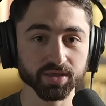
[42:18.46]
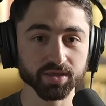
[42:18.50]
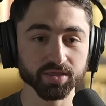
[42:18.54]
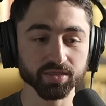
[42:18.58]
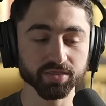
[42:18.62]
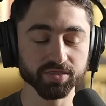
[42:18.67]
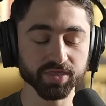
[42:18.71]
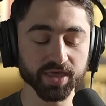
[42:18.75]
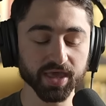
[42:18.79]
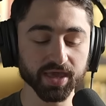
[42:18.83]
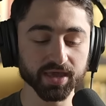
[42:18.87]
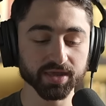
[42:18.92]

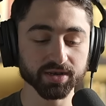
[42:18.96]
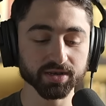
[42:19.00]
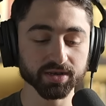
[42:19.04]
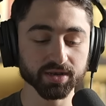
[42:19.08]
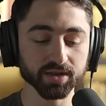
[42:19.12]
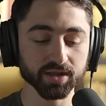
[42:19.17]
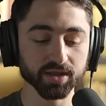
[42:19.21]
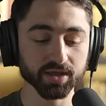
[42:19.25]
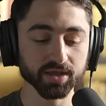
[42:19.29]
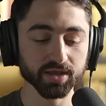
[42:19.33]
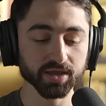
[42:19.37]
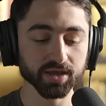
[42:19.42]

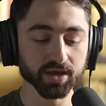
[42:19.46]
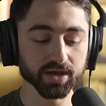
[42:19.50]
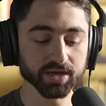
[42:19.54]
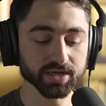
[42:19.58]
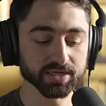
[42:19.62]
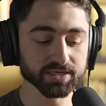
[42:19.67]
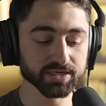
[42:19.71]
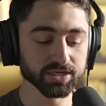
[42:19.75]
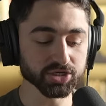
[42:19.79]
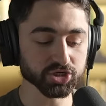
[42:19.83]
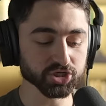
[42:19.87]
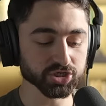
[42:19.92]
than a
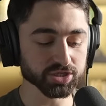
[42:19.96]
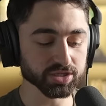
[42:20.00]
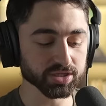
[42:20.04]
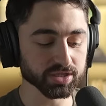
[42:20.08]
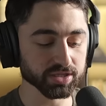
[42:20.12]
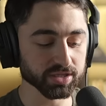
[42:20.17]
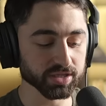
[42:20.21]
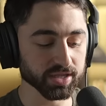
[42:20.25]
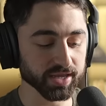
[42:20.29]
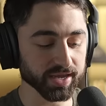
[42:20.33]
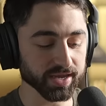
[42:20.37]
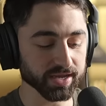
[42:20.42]

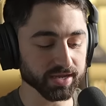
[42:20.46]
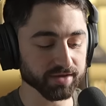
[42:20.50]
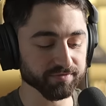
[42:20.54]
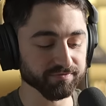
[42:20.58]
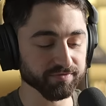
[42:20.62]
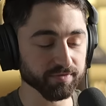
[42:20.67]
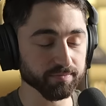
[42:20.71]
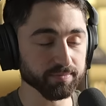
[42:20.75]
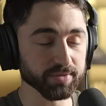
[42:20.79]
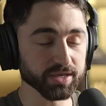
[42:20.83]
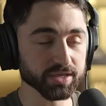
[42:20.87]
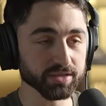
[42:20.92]
condition like
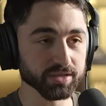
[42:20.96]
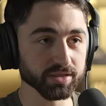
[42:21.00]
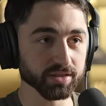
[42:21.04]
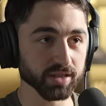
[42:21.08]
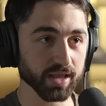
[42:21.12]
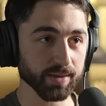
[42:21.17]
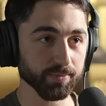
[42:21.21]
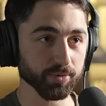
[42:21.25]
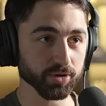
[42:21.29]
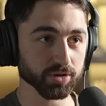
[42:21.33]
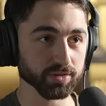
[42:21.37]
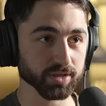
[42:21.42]
familial
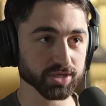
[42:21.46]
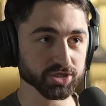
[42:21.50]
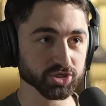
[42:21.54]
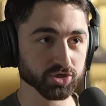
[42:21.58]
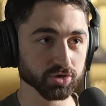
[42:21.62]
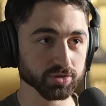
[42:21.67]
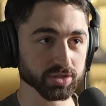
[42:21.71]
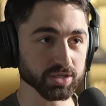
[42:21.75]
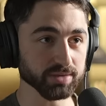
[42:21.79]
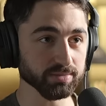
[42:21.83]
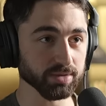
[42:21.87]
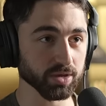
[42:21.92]

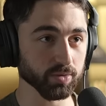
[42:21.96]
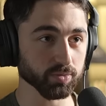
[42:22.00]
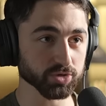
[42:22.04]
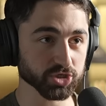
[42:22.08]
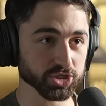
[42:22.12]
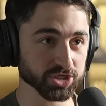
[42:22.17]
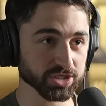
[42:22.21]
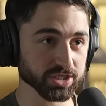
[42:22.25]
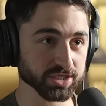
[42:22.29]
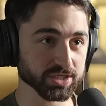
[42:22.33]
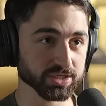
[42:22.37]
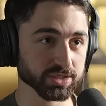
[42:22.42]
hypercholesterolemia, which
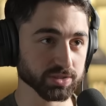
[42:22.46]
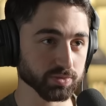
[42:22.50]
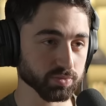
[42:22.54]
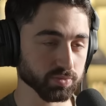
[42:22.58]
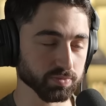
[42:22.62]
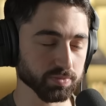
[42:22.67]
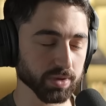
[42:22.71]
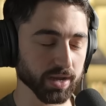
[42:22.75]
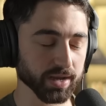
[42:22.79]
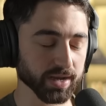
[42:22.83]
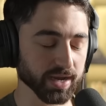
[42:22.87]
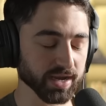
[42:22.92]
is this
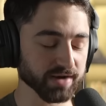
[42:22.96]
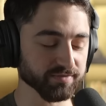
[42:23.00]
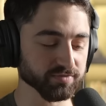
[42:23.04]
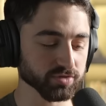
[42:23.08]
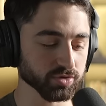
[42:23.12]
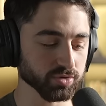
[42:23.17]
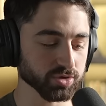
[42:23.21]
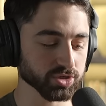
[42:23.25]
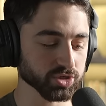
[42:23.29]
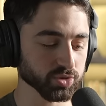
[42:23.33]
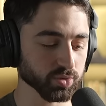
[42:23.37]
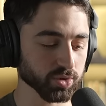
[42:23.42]
I kind of
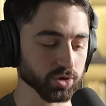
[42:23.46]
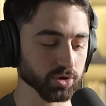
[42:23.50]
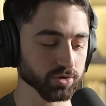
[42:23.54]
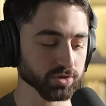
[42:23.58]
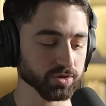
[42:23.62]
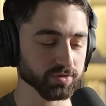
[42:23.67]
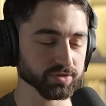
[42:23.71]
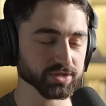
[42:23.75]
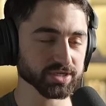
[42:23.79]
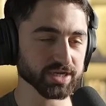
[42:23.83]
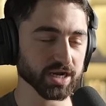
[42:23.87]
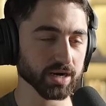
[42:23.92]
alluded to it
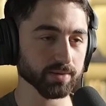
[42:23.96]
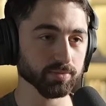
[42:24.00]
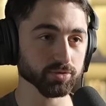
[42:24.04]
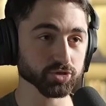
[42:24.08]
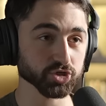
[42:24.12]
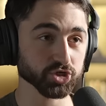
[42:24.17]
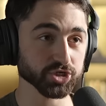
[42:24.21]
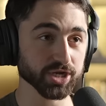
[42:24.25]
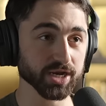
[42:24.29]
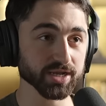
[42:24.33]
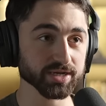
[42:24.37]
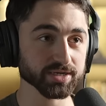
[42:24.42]
earlier, this terrible
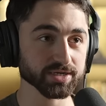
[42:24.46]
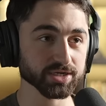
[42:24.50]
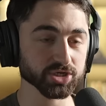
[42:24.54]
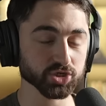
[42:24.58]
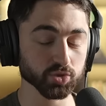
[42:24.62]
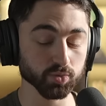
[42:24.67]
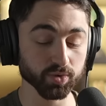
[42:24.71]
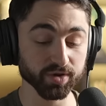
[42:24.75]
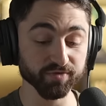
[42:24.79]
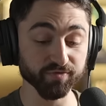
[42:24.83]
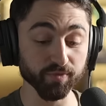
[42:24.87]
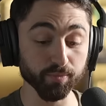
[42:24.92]
genetic
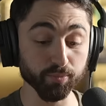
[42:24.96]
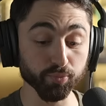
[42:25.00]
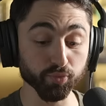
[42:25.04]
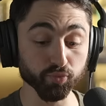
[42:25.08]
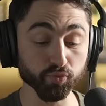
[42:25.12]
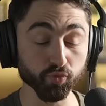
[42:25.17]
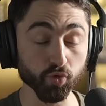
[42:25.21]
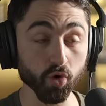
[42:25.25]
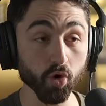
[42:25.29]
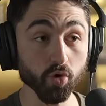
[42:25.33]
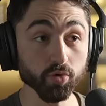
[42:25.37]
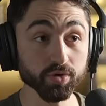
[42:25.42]
condition where you have a
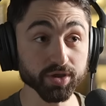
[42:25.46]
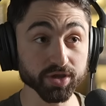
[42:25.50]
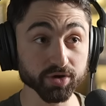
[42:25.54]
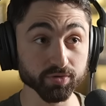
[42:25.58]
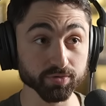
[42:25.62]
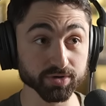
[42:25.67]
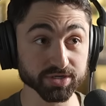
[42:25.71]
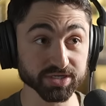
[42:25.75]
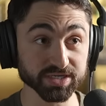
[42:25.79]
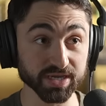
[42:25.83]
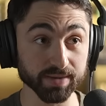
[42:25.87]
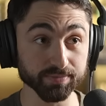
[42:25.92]
broken
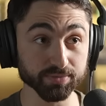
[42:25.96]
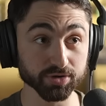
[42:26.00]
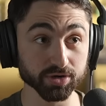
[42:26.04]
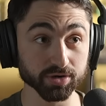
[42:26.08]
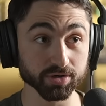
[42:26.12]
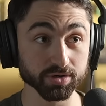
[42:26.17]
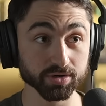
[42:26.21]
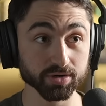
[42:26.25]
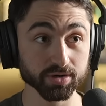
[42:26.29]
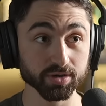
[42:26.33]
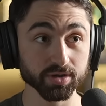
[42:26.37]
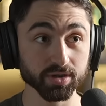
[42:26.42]

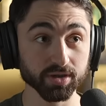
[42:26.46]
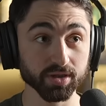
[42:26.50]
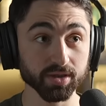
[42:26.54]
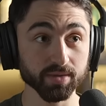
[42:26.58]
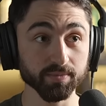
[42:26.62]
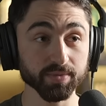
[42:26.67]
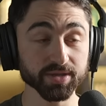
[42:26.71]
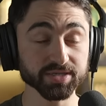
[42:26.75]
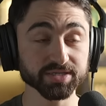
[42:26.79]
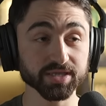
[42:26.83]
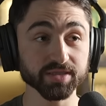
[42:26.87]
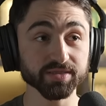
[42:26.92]
receptor
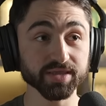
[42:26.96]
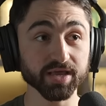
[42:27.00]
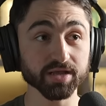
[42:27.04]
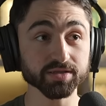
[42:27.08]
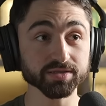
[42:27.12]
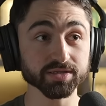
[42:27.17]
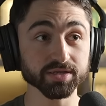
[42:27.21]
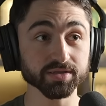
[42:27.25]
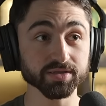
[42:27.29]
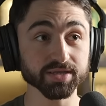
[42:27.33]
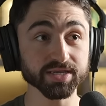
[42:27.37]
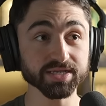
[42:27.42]
because then the
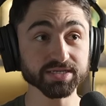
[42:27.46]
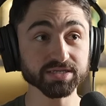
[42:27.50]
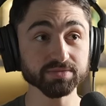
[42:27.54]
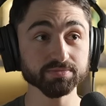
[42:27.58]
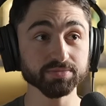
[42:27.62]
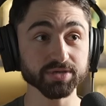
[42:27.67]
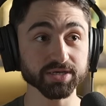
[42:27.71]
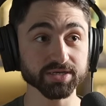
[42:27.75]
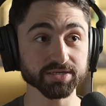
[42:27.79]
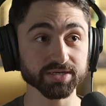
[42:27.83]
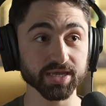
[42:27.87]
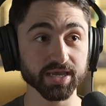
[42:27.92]
LDL isn't
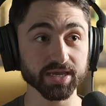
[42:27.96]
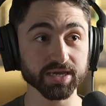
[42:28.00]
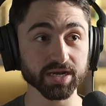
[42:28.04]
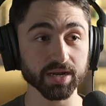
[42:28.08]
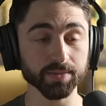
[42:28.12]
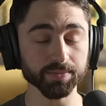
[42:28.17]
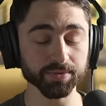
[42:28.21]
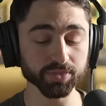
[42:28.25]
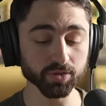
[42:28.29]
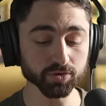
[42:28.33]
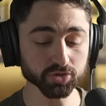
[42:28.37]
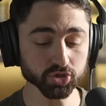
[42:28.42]
being taken
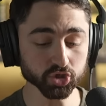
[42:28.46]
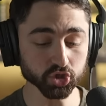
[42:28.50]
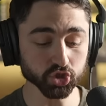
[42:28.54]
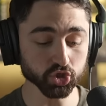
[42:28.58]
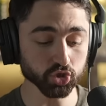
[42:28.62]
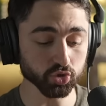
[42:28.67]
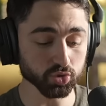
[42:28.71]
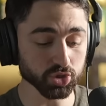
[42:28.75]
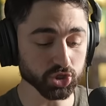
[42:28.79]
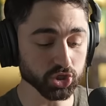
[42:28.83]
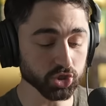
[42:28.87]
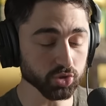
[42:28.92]
up. And those are
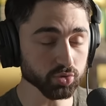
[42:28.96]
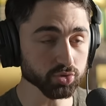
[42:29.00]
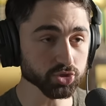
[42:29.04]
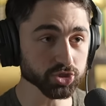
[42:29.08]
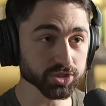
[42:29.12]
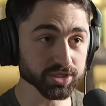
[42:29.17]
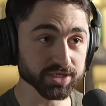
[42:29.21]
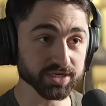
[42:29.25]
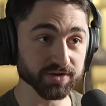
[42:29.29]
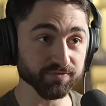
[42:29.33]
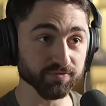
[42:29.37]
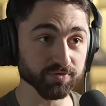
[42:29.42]
two
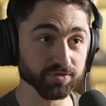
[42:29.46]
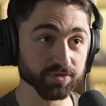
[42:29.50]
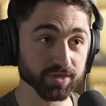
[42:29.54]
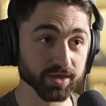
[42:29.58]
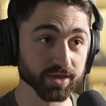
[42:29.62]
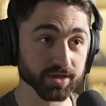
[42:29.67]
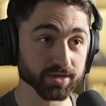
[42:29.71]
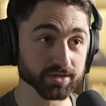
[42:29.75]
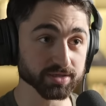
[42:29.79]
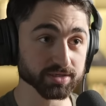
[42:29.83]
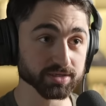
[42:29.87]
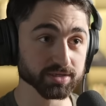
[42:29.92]
hugely different by
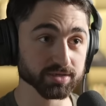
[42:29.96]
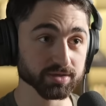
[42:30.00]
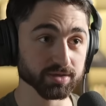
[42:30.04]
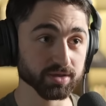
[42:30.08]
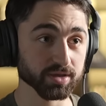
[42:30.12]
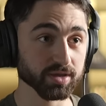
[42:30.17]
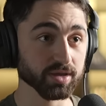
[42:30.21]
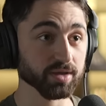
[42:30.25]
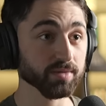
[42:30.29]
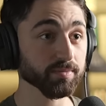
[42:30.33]
things. the liver.